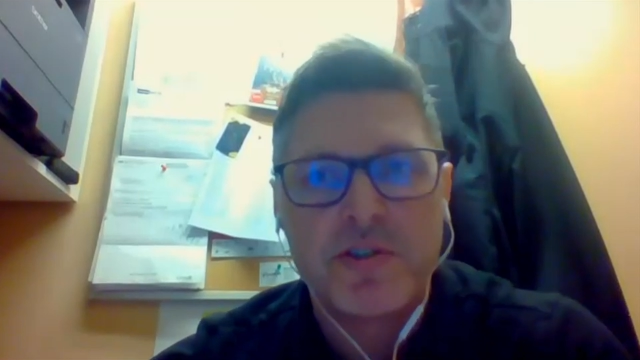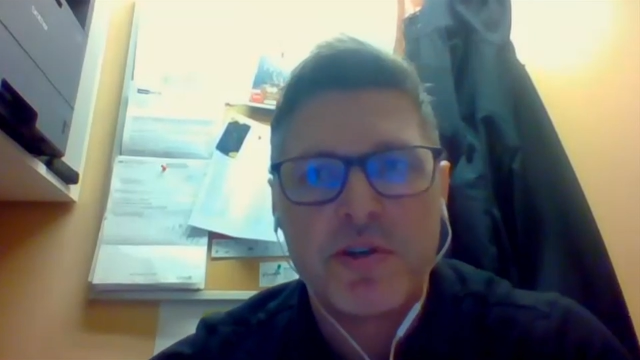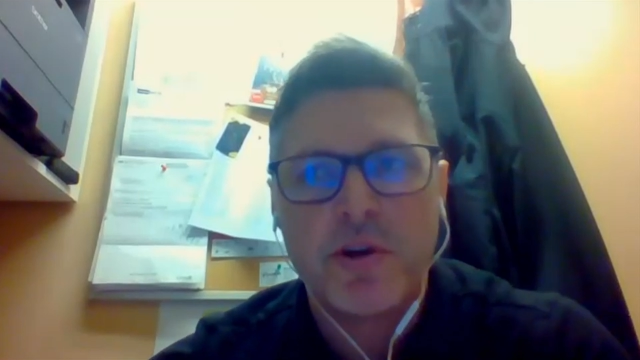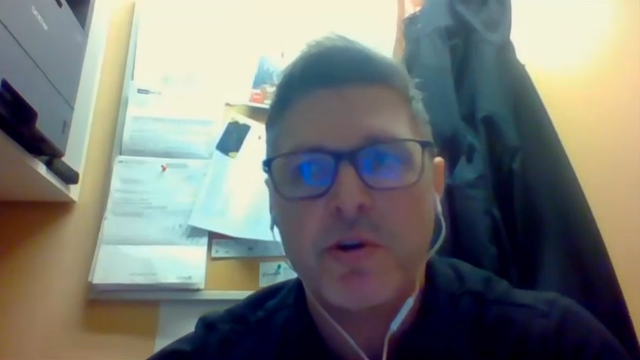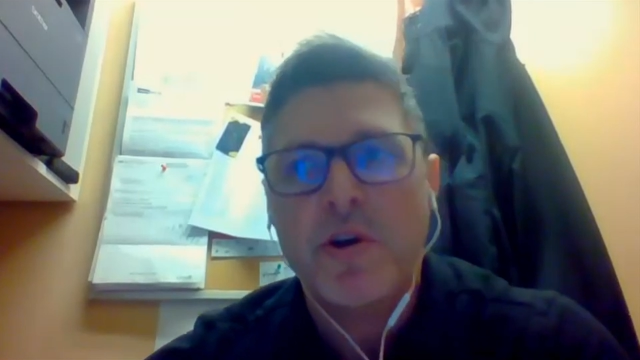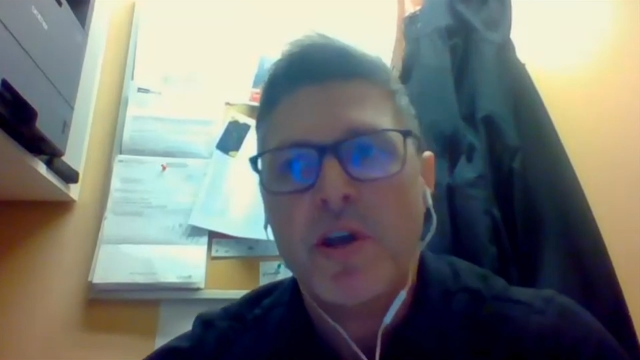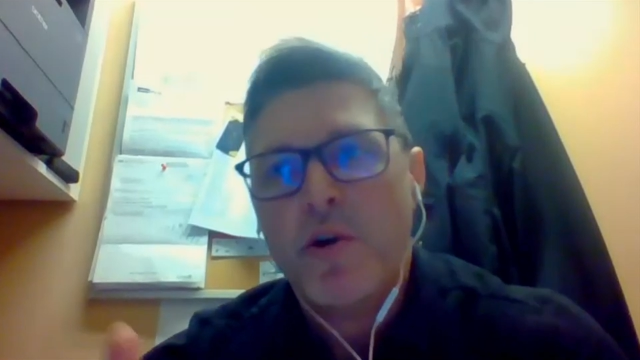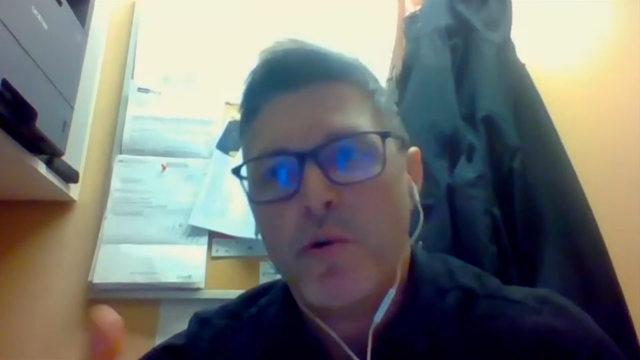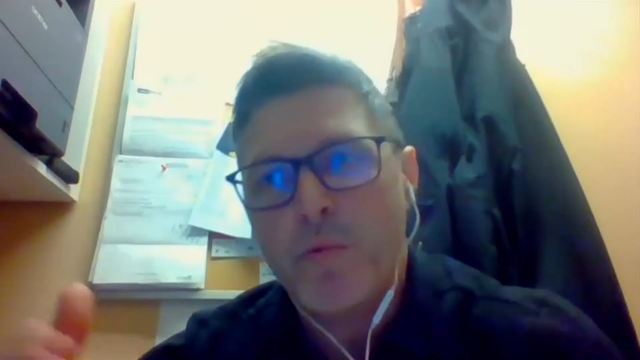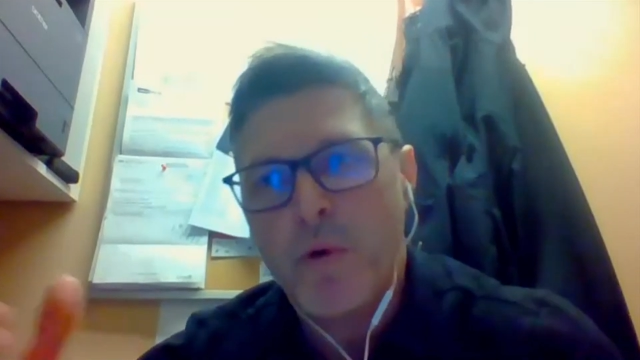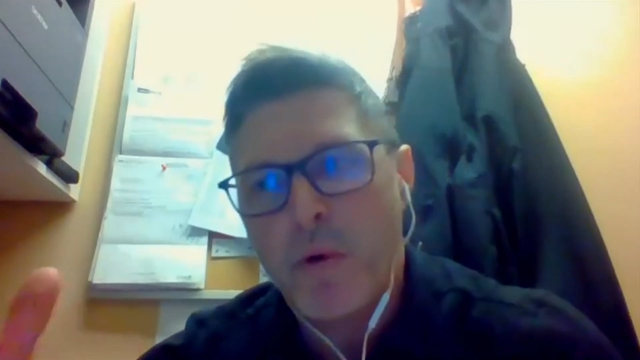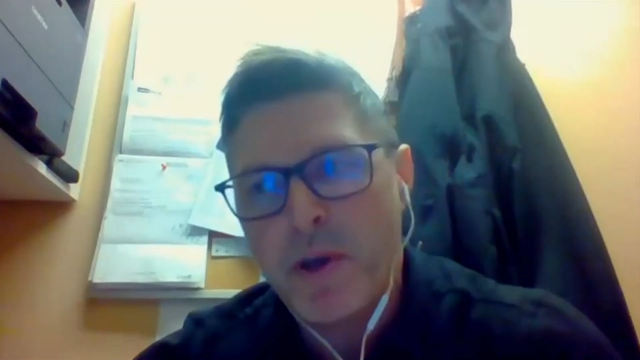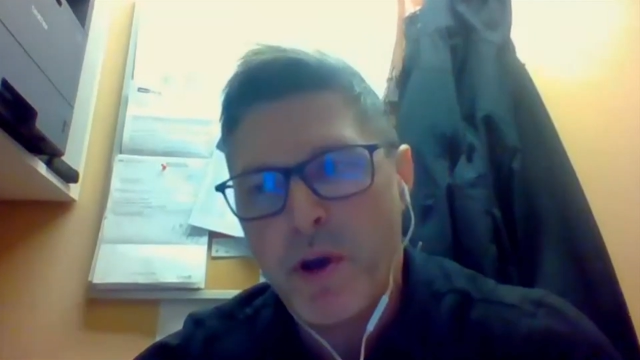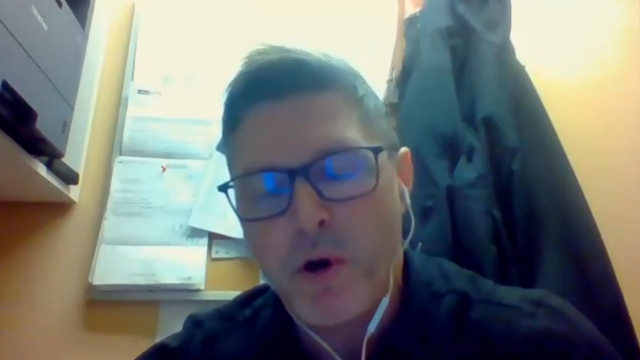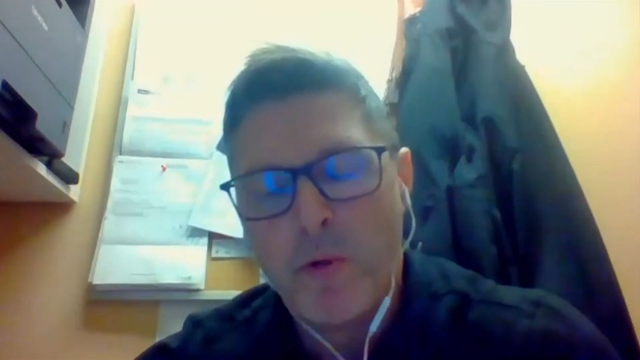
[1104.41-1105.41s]
So when
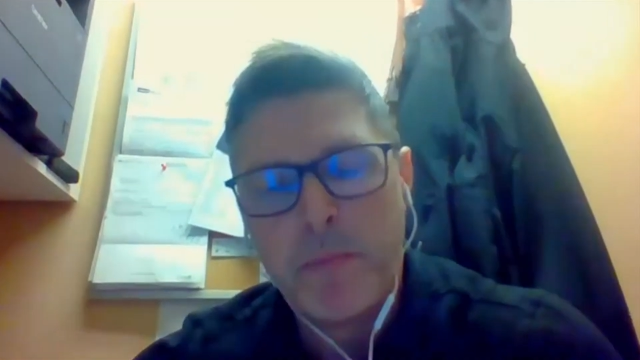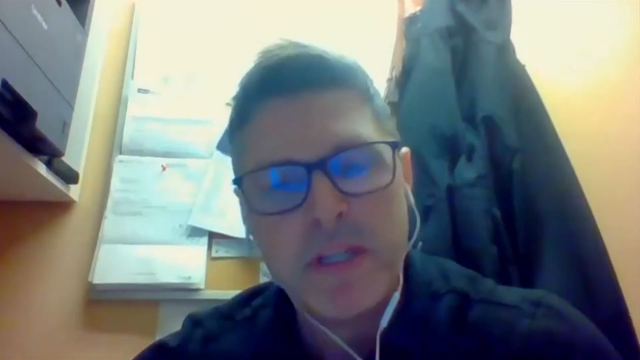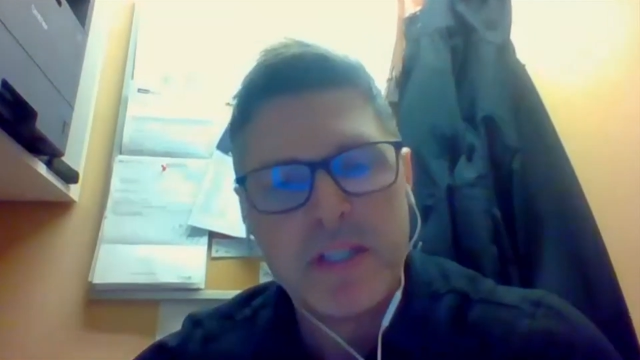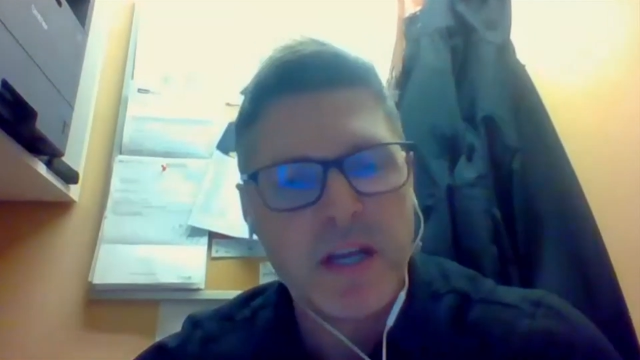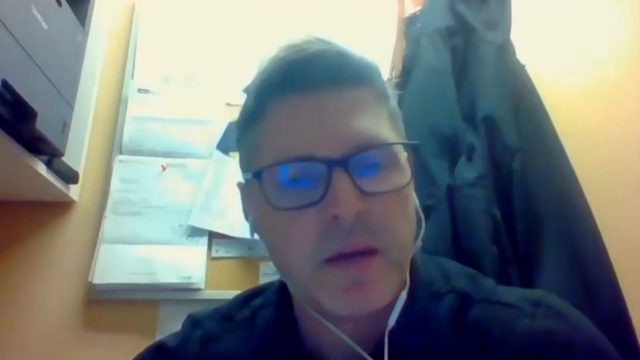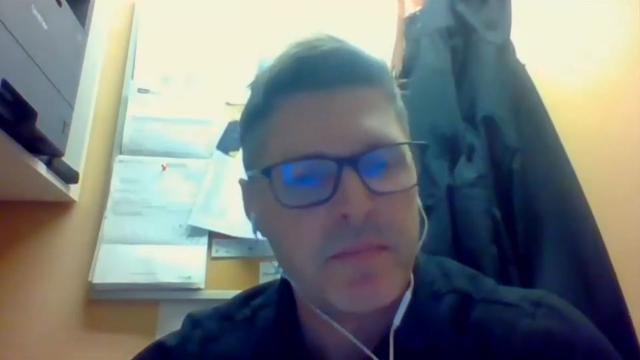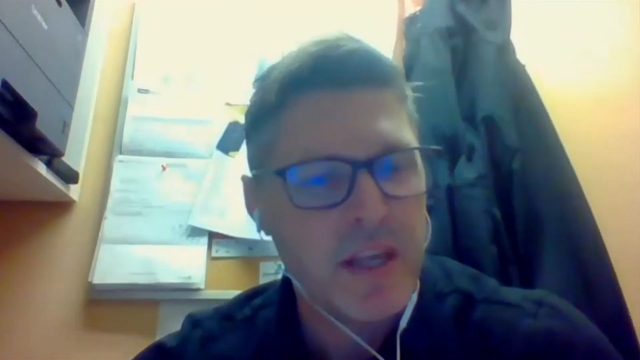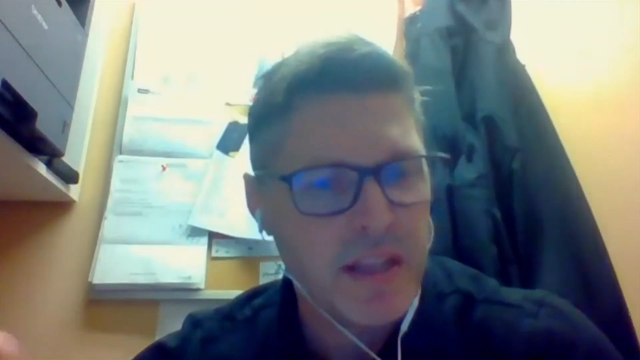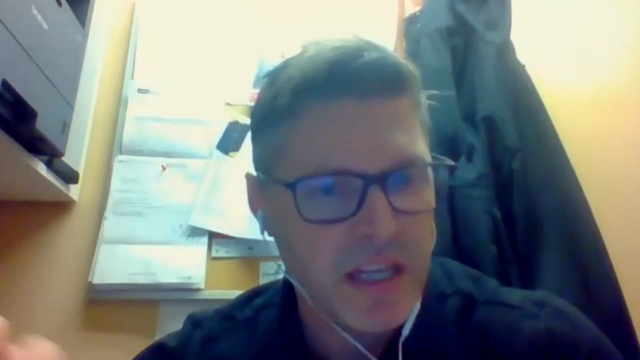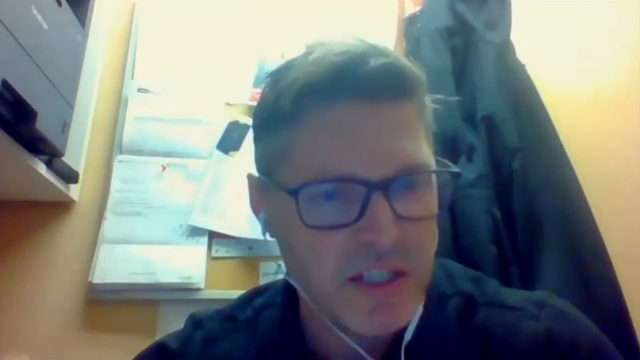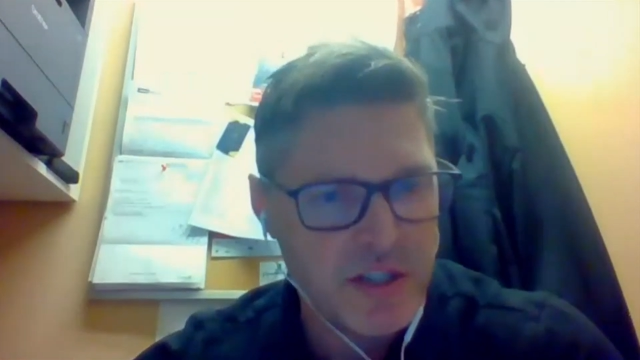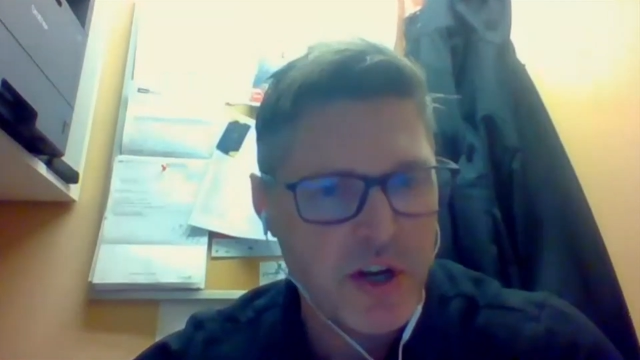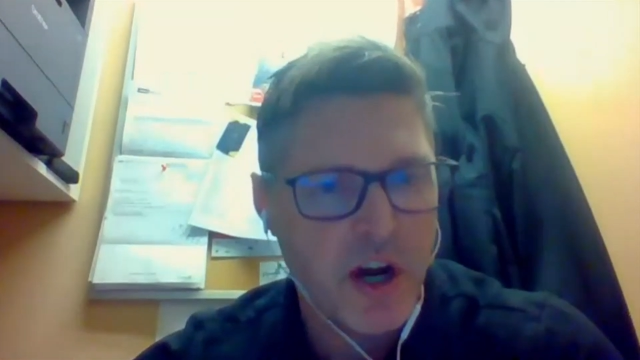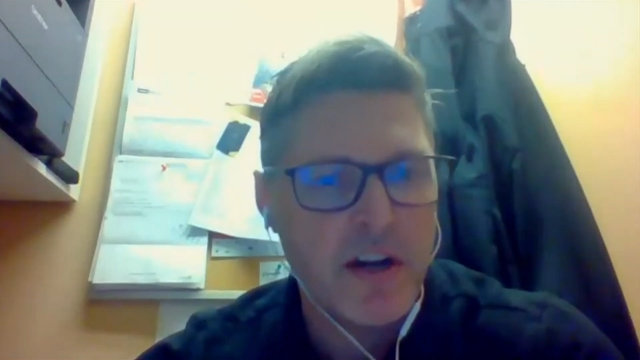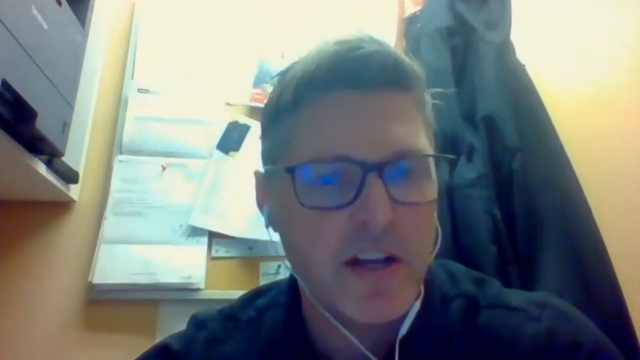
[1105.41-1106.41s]
we open something
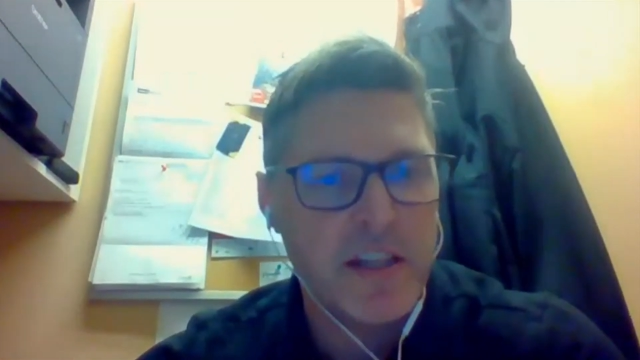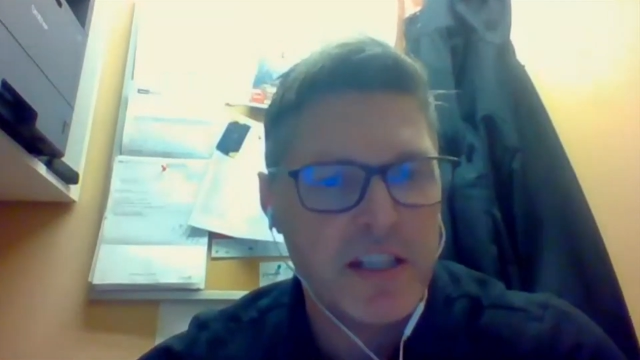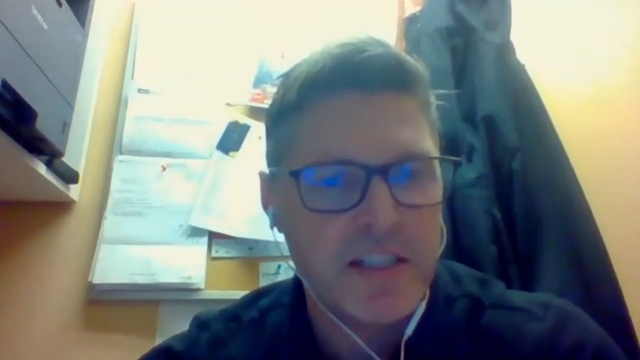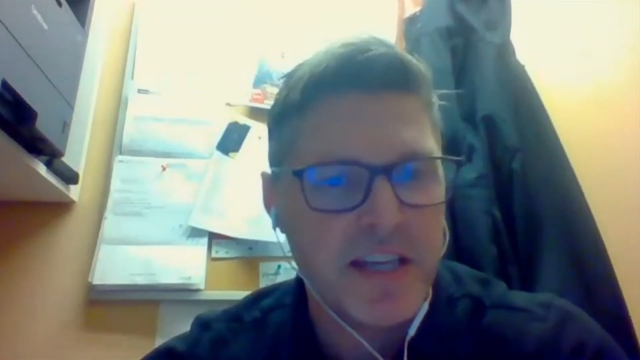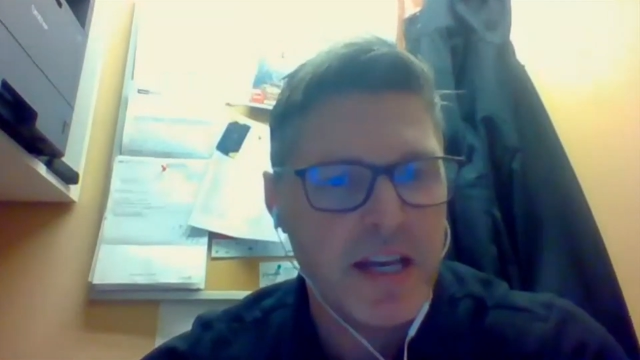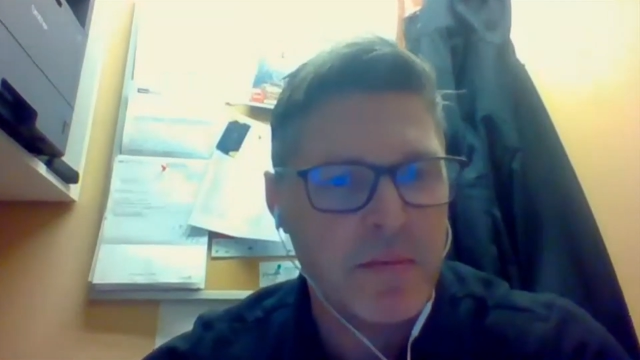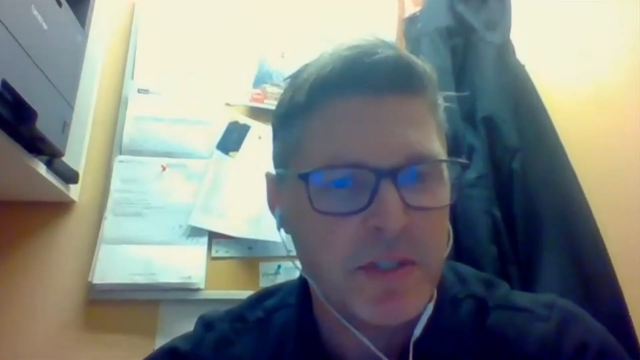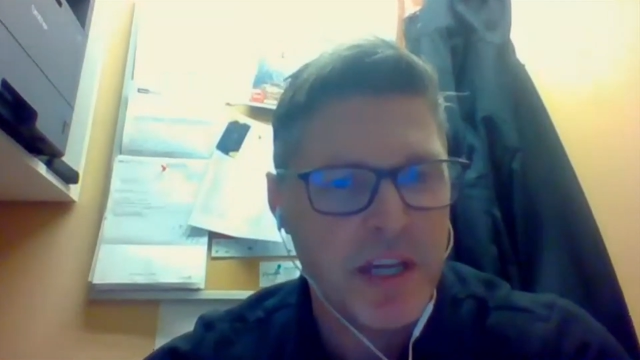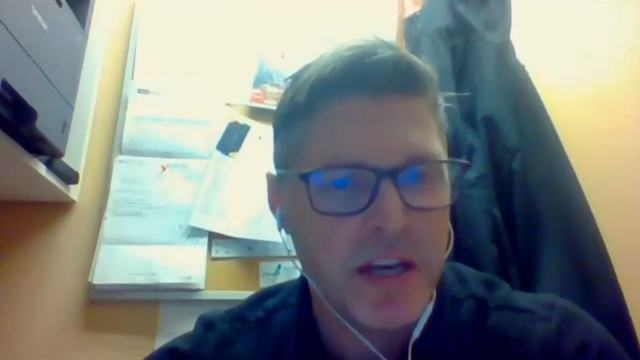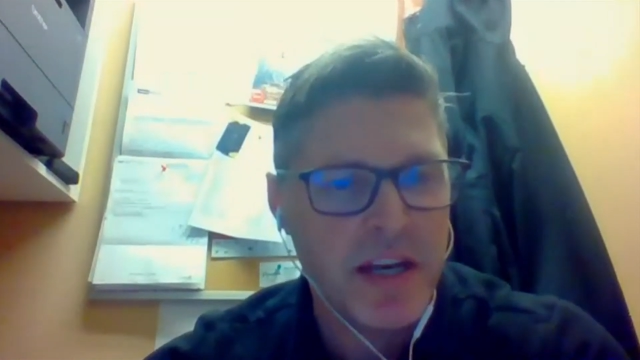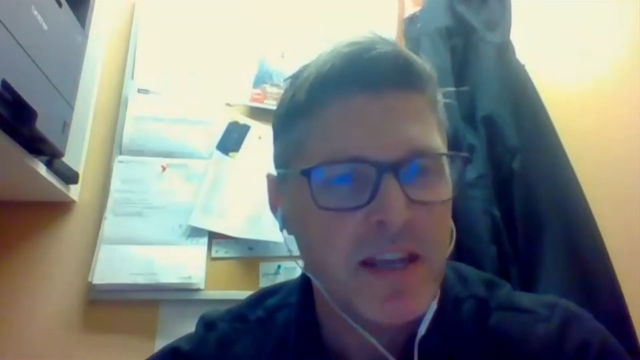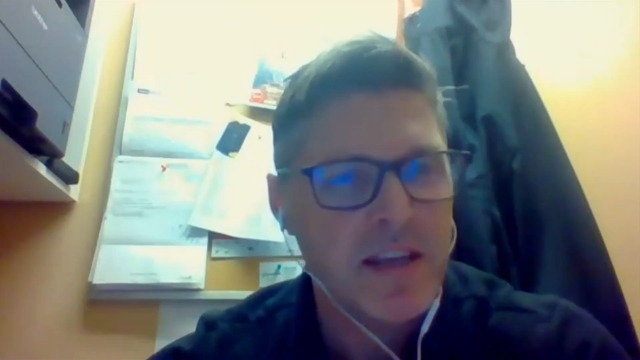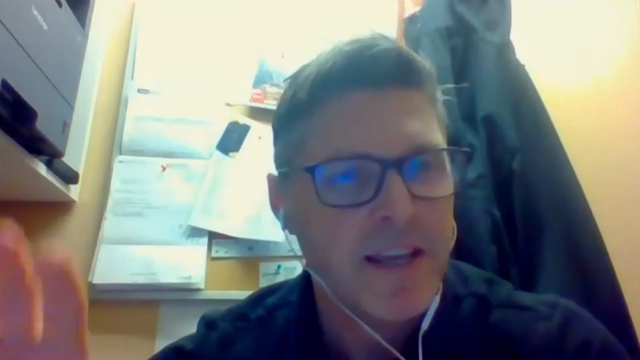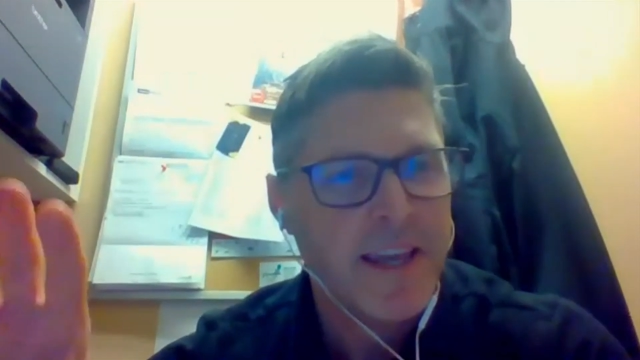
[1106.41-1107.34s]
that's not in the same city,